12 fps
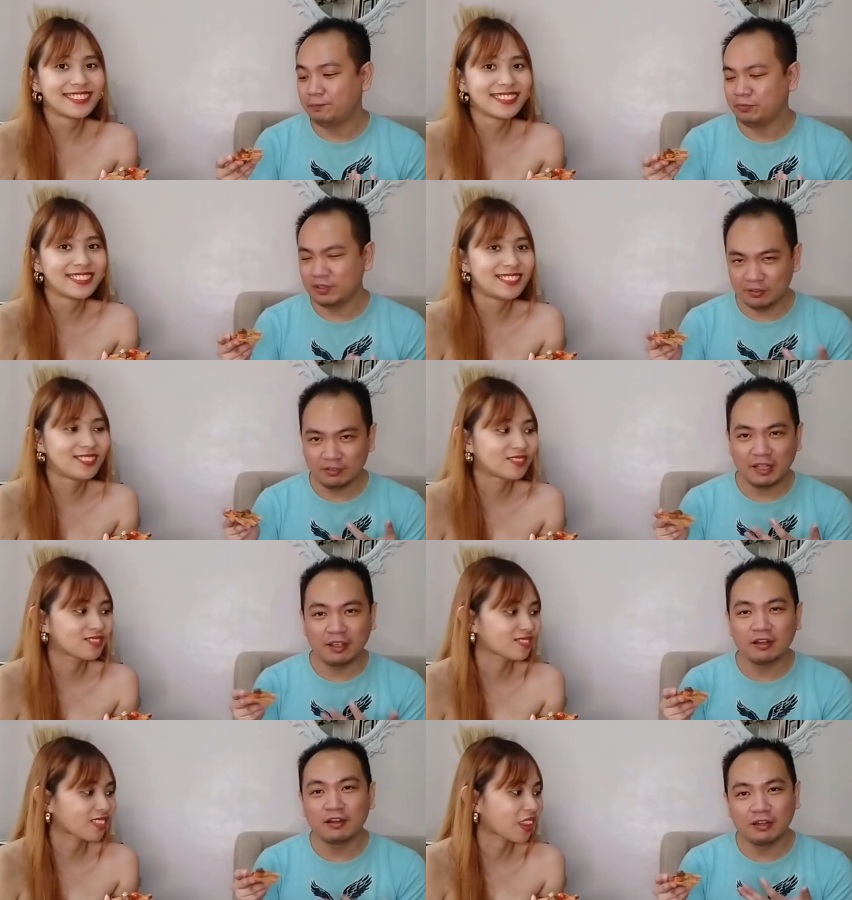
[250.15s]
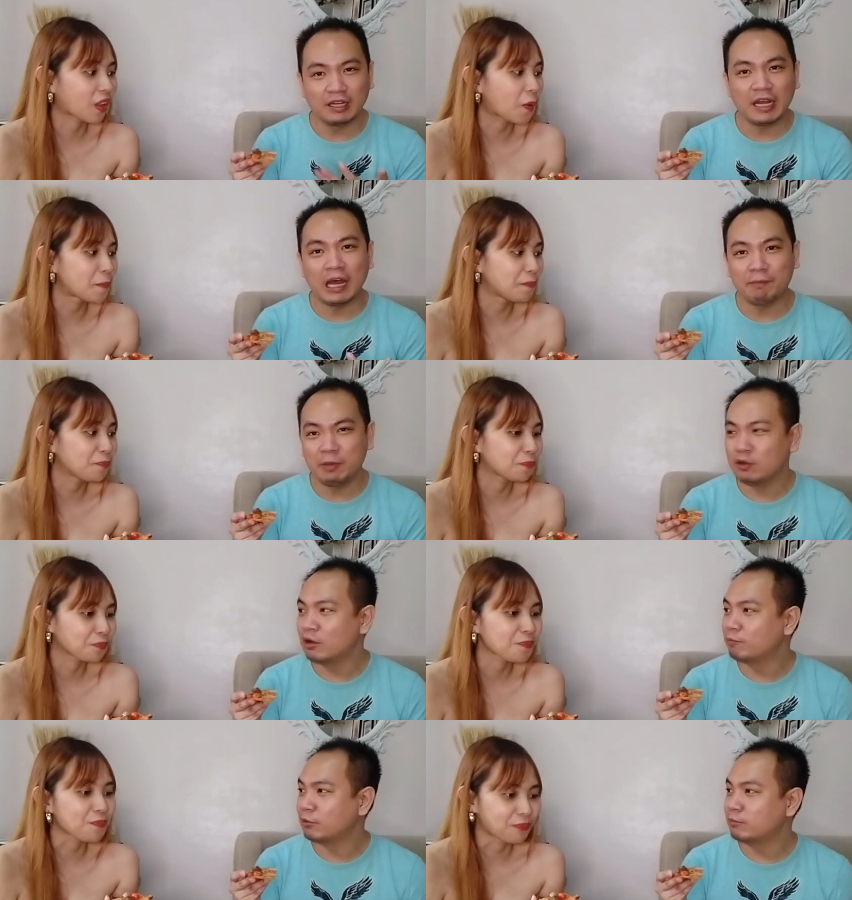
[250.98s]
Speaker 1: this is like a happy
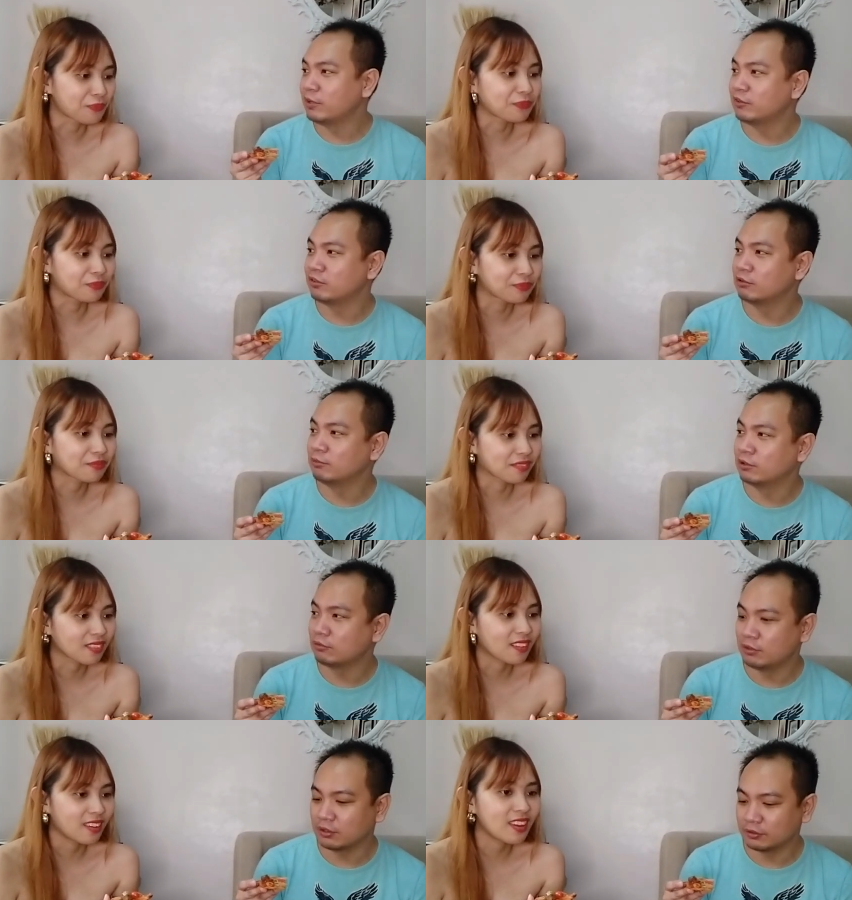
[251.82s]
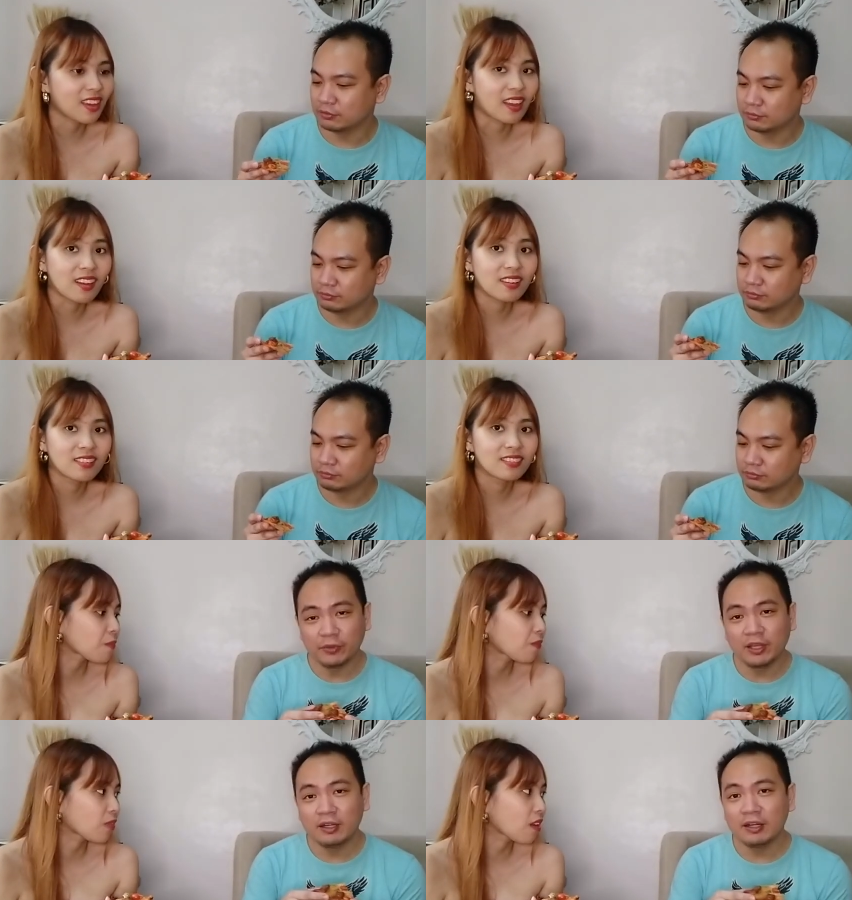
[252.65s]
compromise in between.
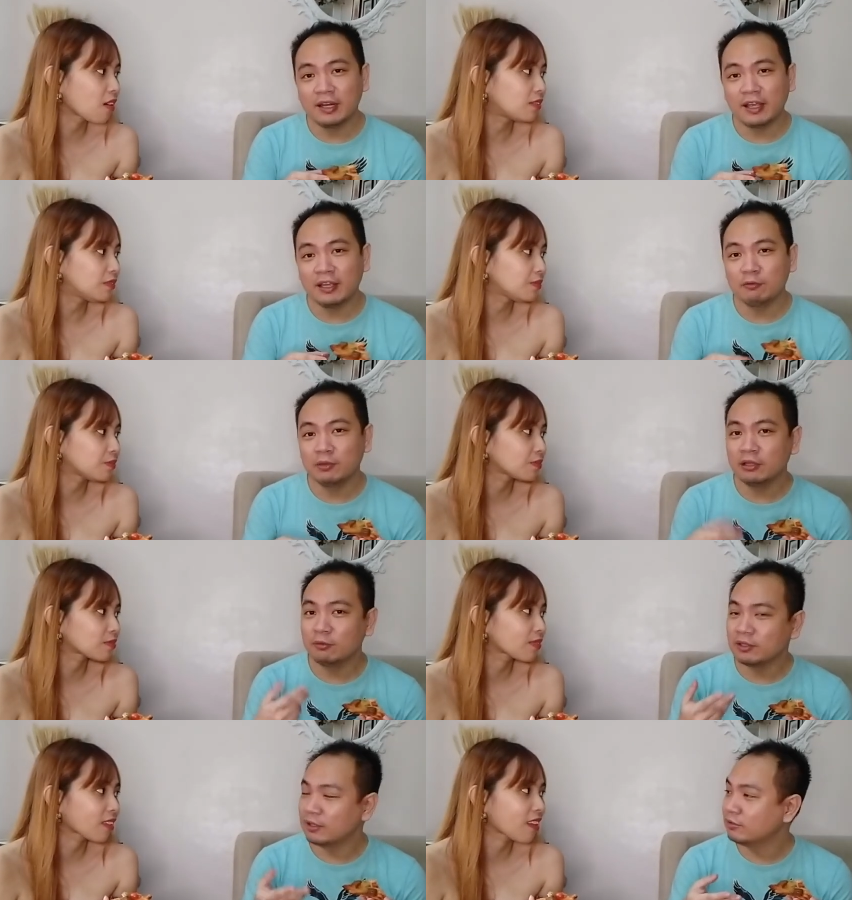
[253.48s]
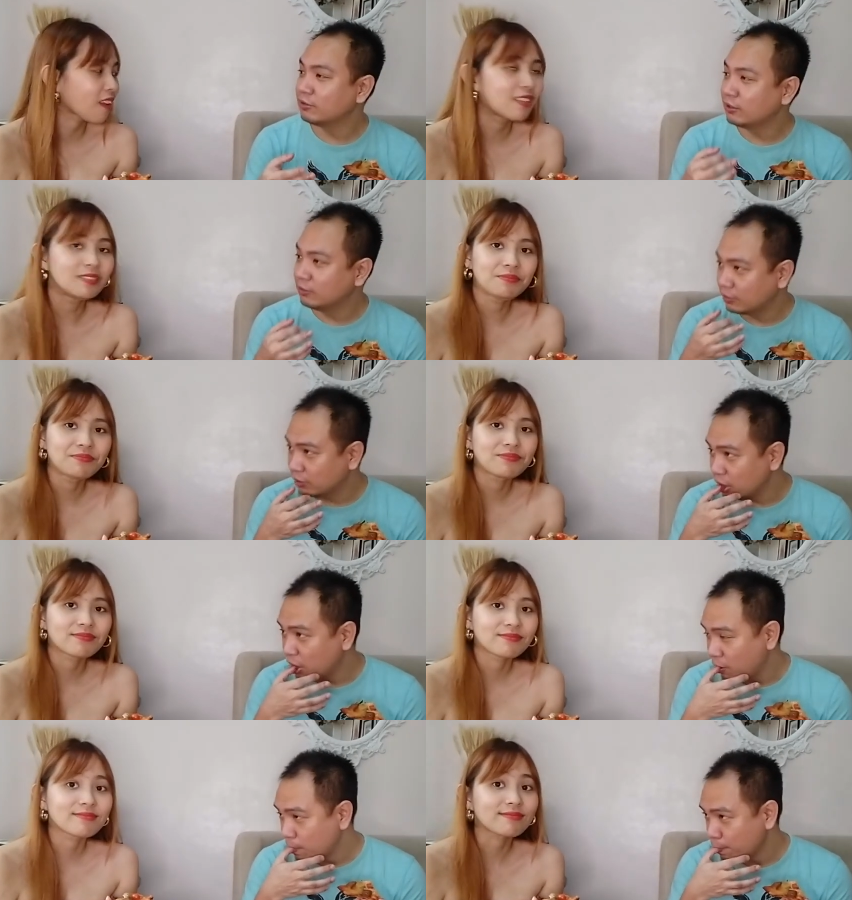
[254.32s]
In line with what I said
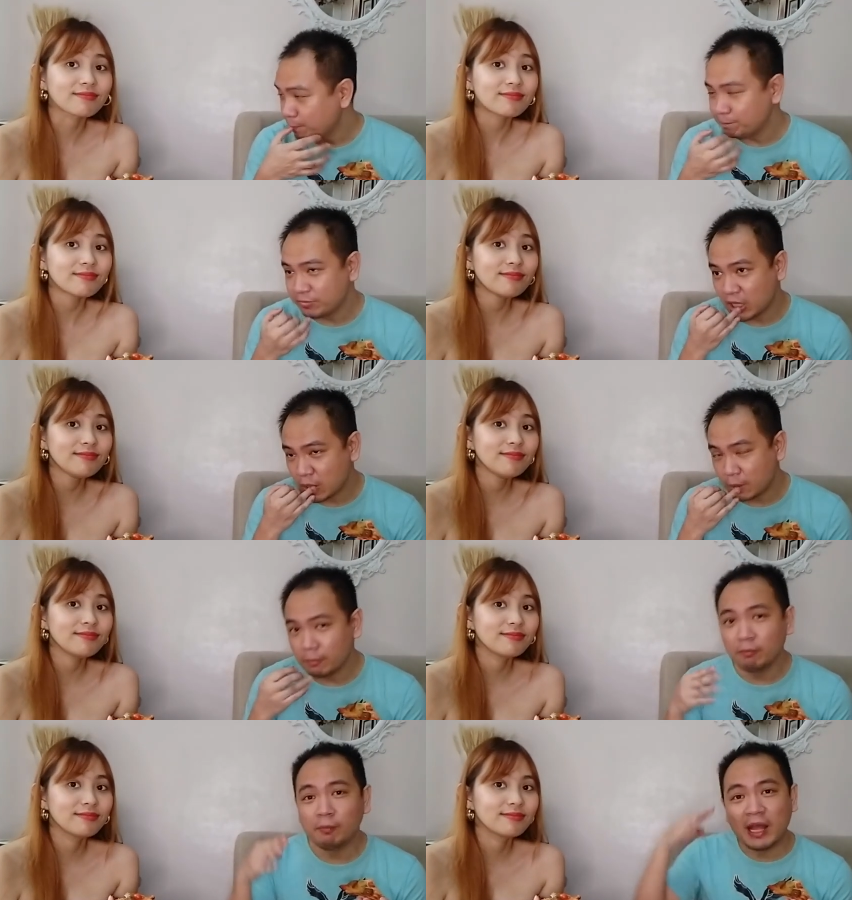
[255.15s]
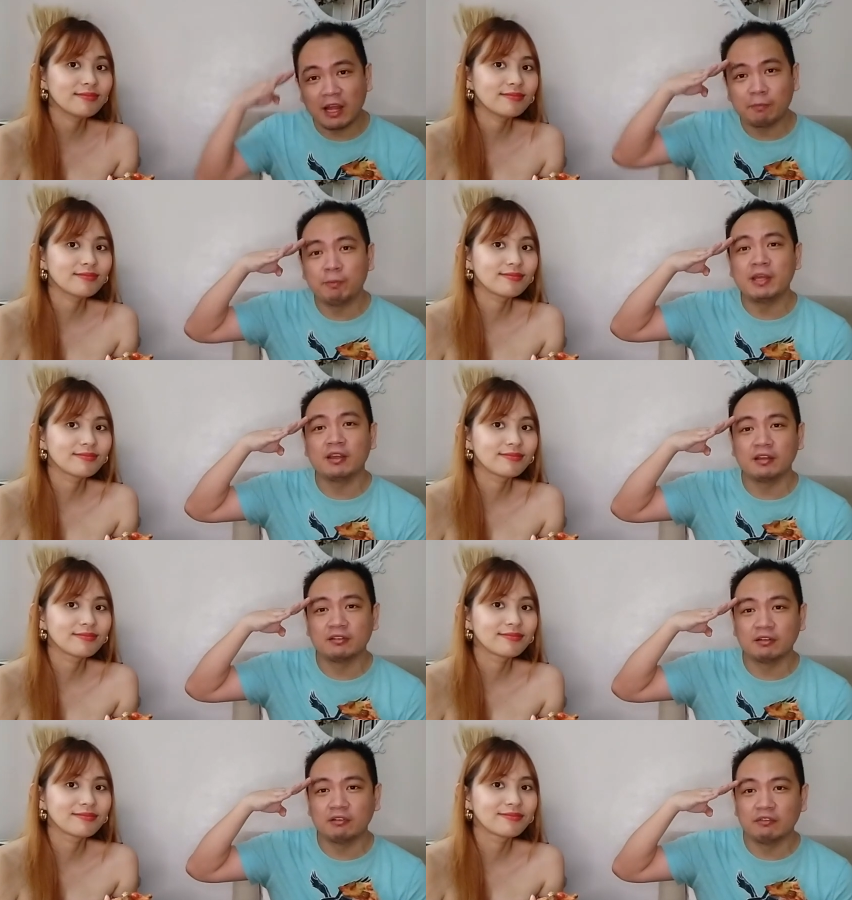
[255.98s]
earlier, that Blackpink
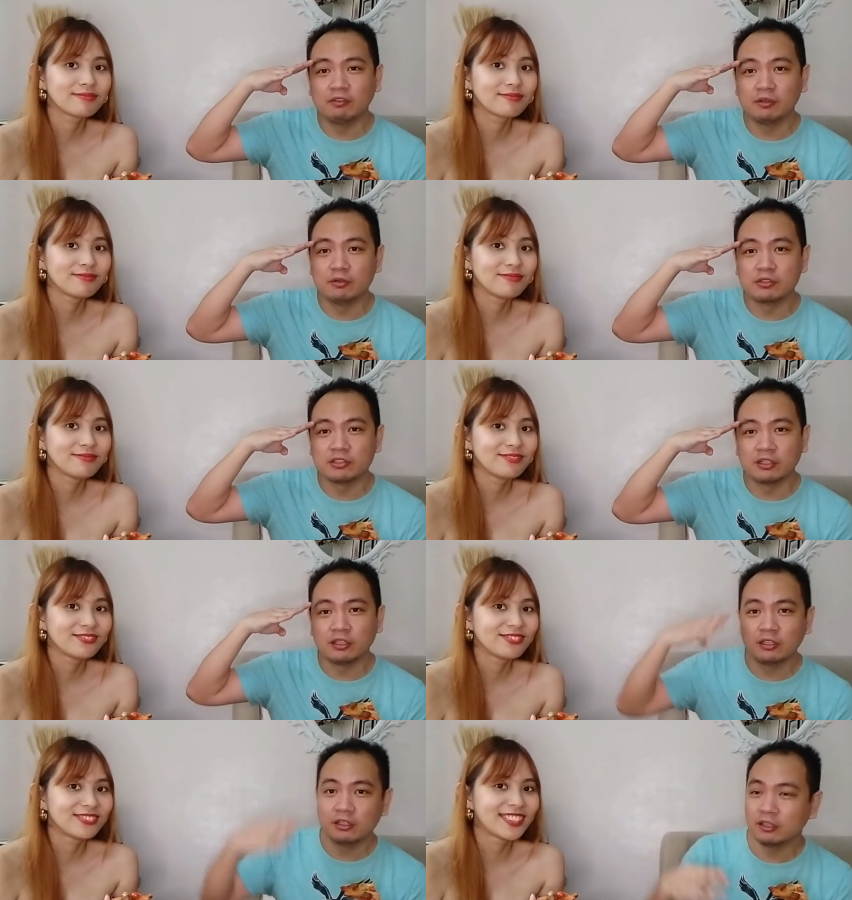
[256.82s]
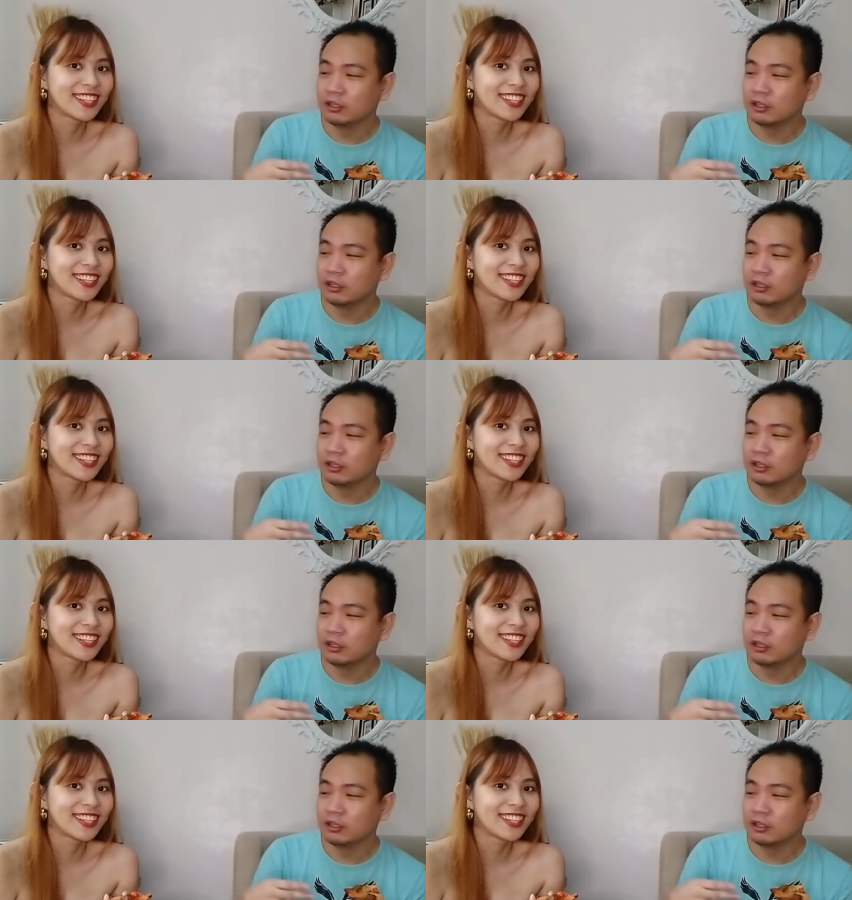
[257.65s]
is a revolution.